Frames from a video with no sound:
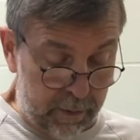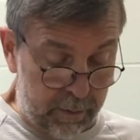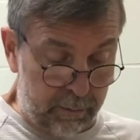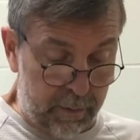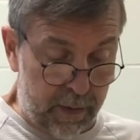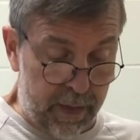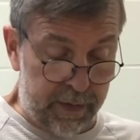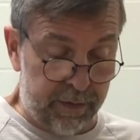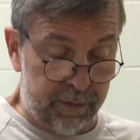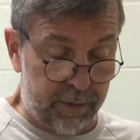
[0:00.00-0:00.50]

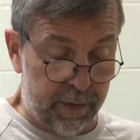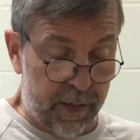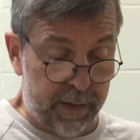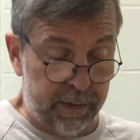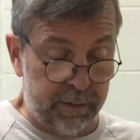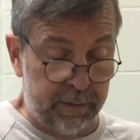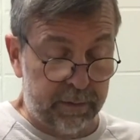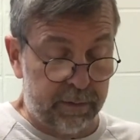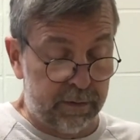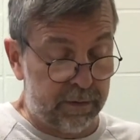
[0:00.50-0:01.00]
thread
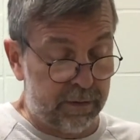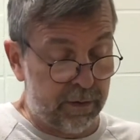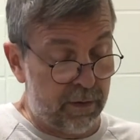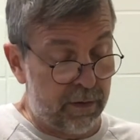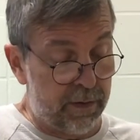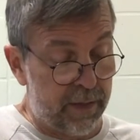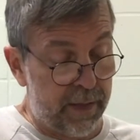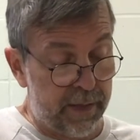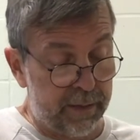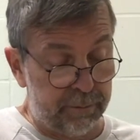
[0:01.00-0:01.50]
so
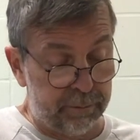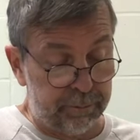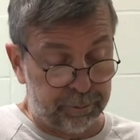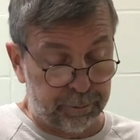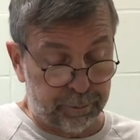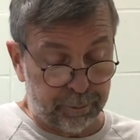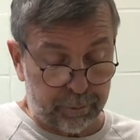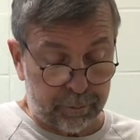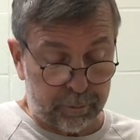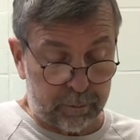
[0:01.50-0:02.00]
that
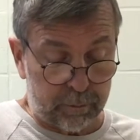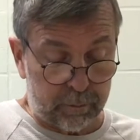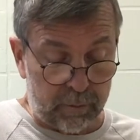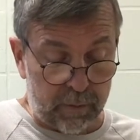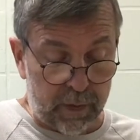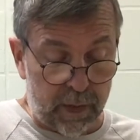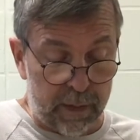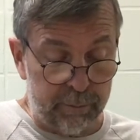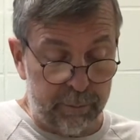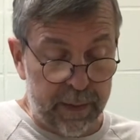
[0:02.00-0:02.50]

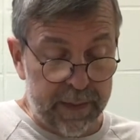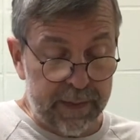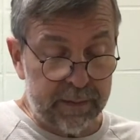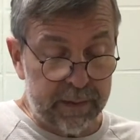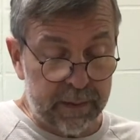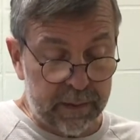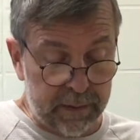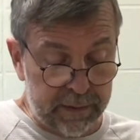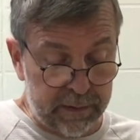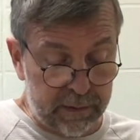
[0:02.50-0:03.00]
I'm
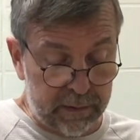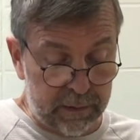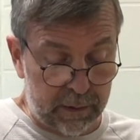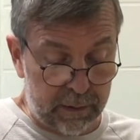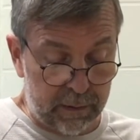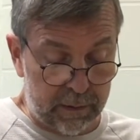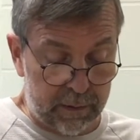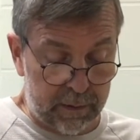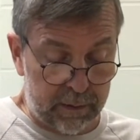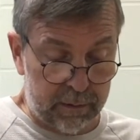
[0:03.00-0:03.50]
basically
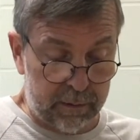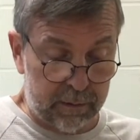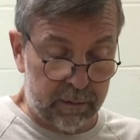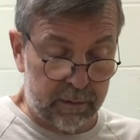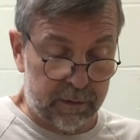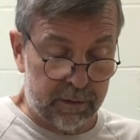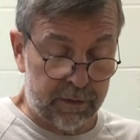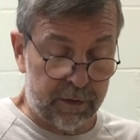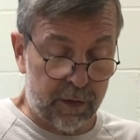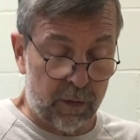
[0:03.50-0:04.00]

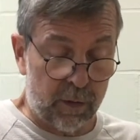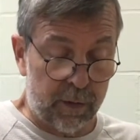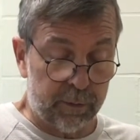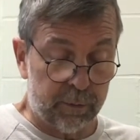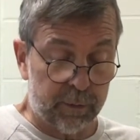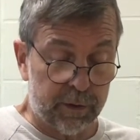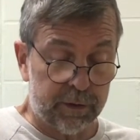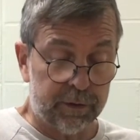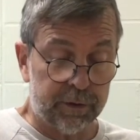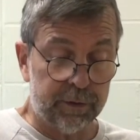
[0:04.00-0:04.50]
sewing
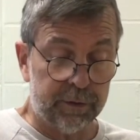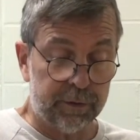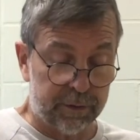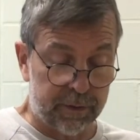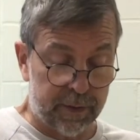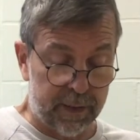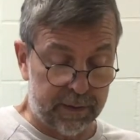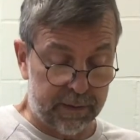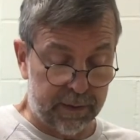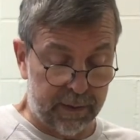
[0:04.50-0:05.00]
with 2
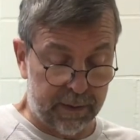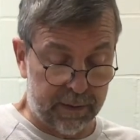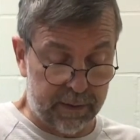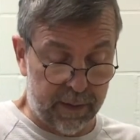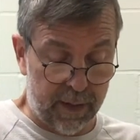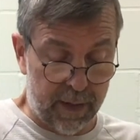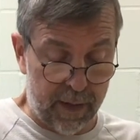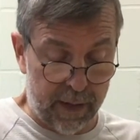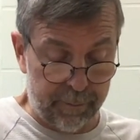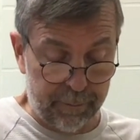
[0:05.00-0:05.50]
threads at a
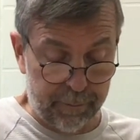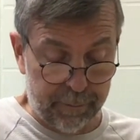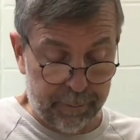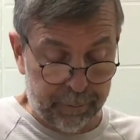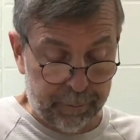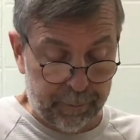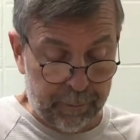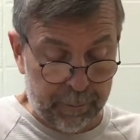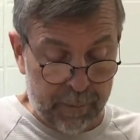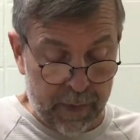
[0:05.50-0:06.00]
time.
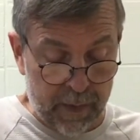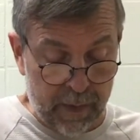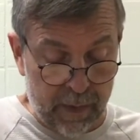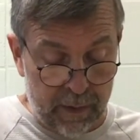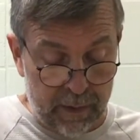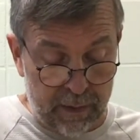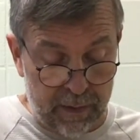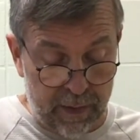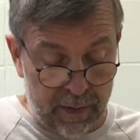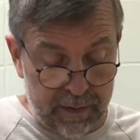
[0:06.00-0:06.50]

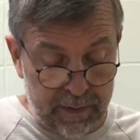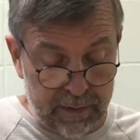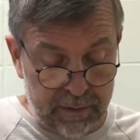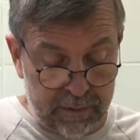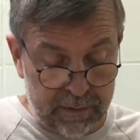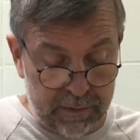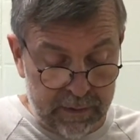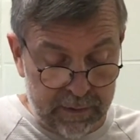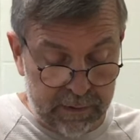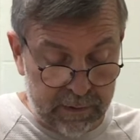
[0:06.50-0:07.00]
Now this
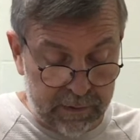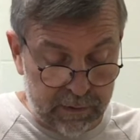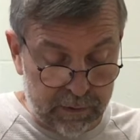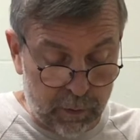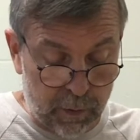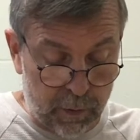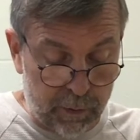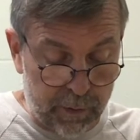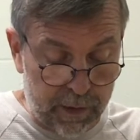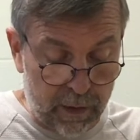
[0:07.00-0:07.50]
stitch is
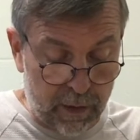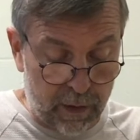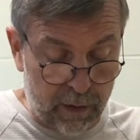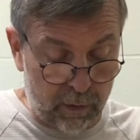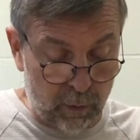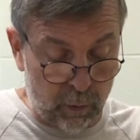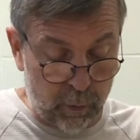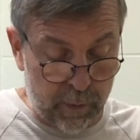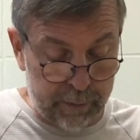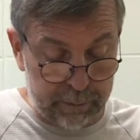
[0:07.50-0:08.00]
what we call a
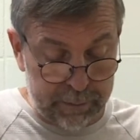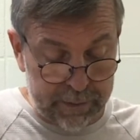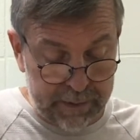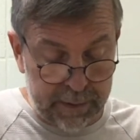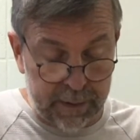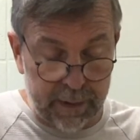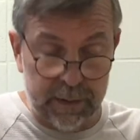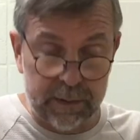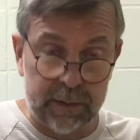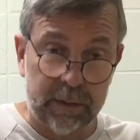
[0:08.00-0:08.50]
whip
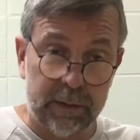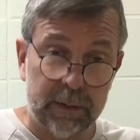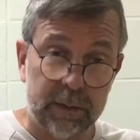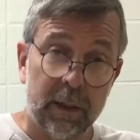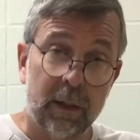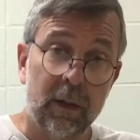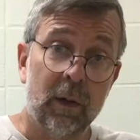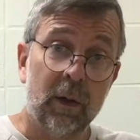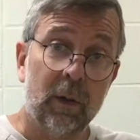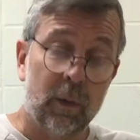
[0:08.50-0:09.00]
stitch.
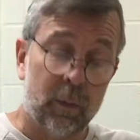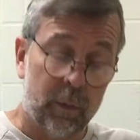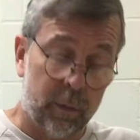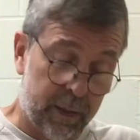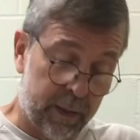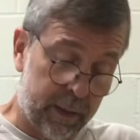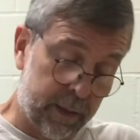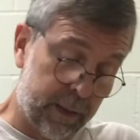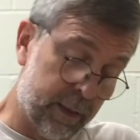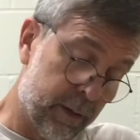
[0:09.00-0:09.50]
We're
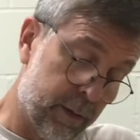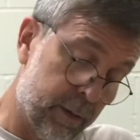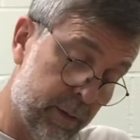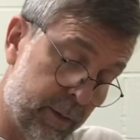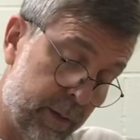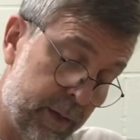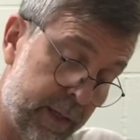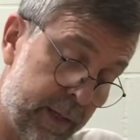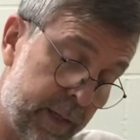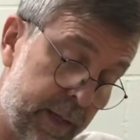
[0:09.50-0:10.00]
gonna go
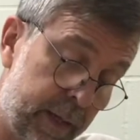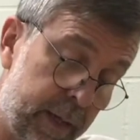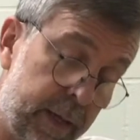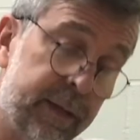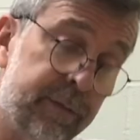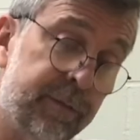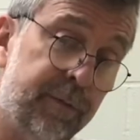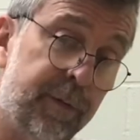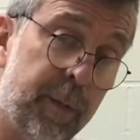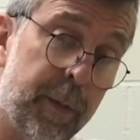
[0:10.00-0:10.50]
in
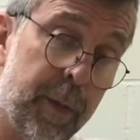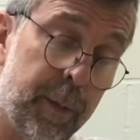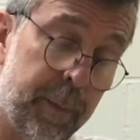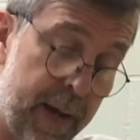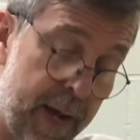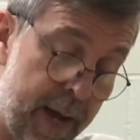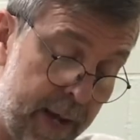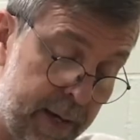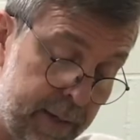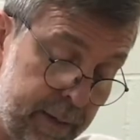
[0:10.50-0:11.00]
from the
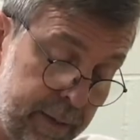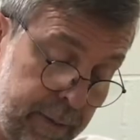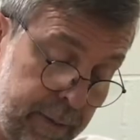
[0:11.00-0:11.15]
back